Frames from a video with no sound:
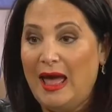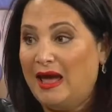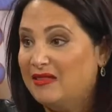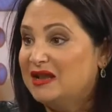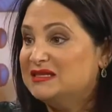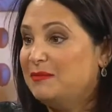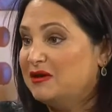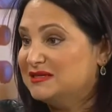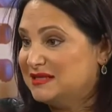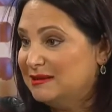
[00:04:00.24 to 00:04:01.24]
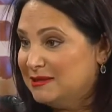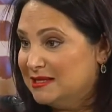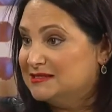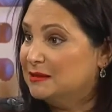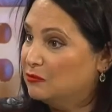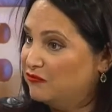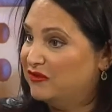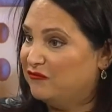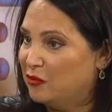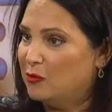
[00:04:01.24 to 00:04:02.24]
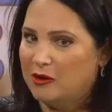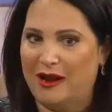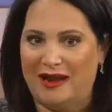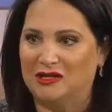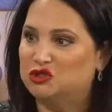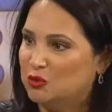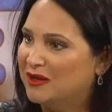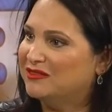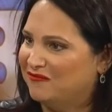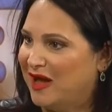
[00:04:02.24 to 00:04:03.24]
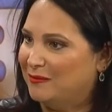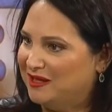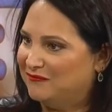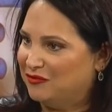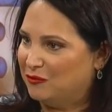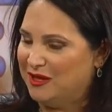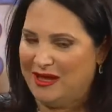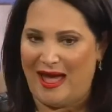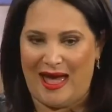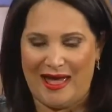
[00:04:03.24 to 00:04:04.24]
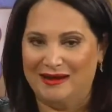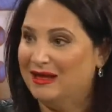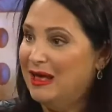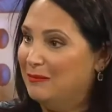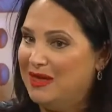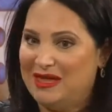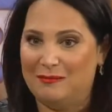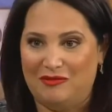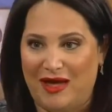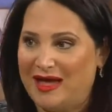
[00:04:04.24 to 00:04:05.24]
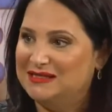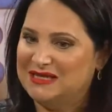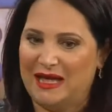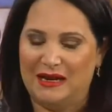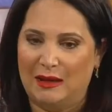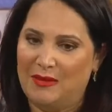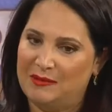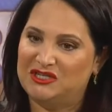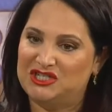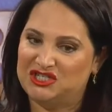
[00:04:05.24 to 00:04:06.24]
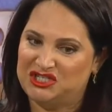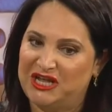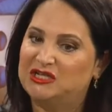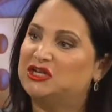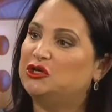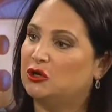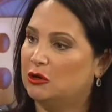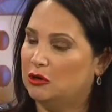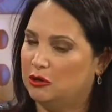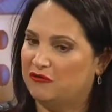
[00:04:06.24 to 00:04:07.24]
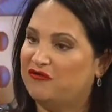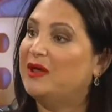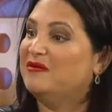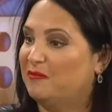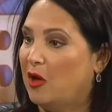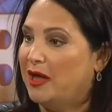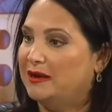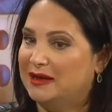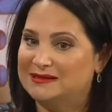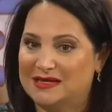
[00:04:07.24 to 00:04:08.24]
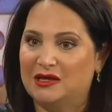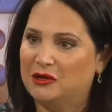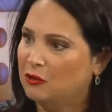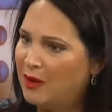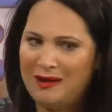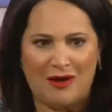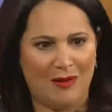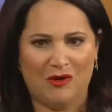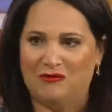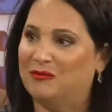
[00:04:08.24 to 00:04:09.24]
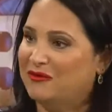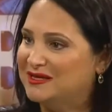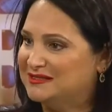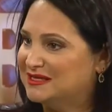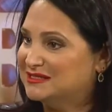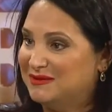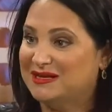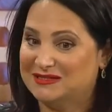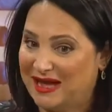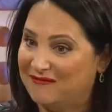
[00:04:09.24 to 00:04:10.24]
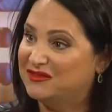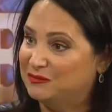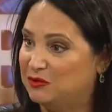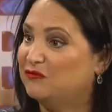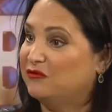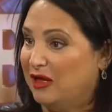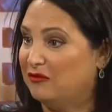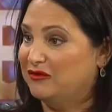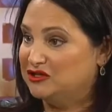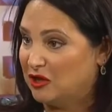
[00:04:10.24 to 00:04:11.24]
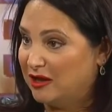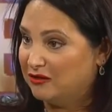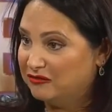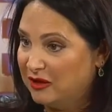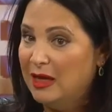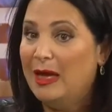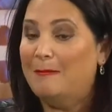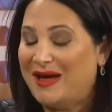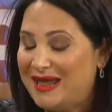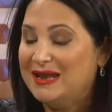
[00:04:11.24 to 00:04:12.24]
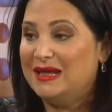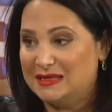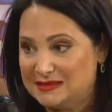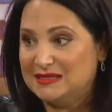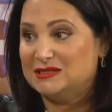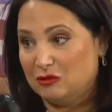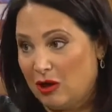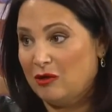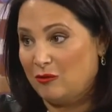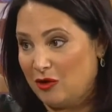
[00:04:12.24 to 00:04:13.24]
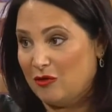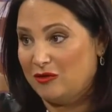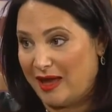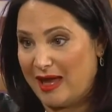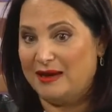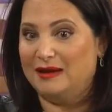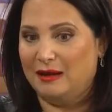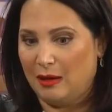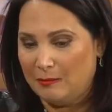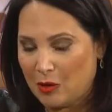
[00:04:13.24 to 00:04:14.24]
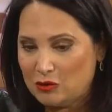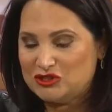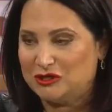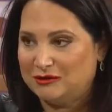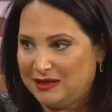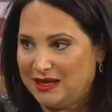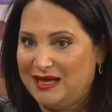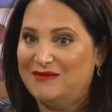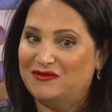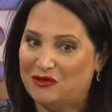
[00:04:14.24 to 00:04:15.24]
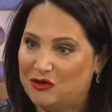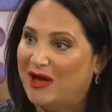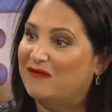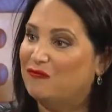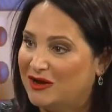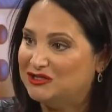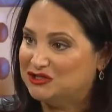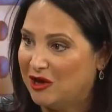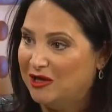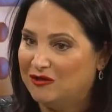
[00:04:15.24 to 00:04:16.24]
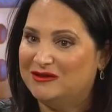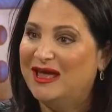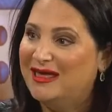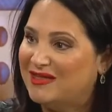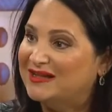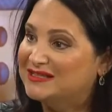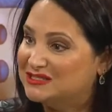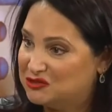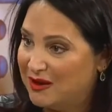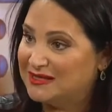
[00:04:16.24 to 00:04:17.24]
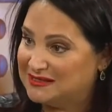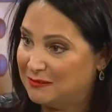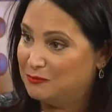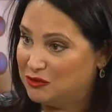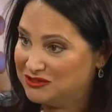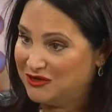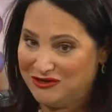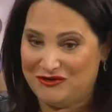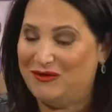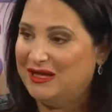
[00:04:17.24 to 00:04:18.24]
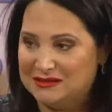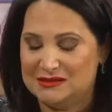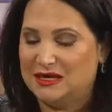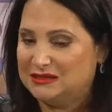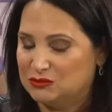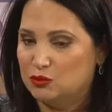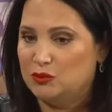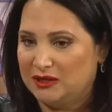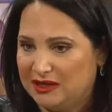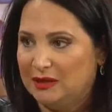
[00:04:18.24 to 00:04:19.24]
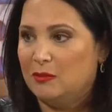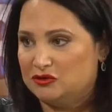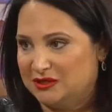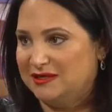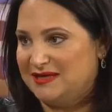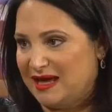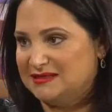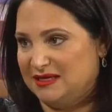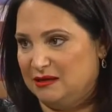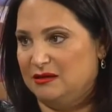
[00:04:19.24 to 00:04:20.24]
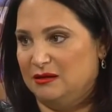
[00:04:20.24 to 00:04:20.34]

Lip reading: And then it's about acceptance and moving forward and enjoying the family of 3 and making plans and maybe just changing your frame of mind and saying, you know what, I'm going to embrace this because I have this beautiful, healthy child. But it's a long road, and emotionally, even though you have one child, that distress that puts on you, it's really emotionally taxing.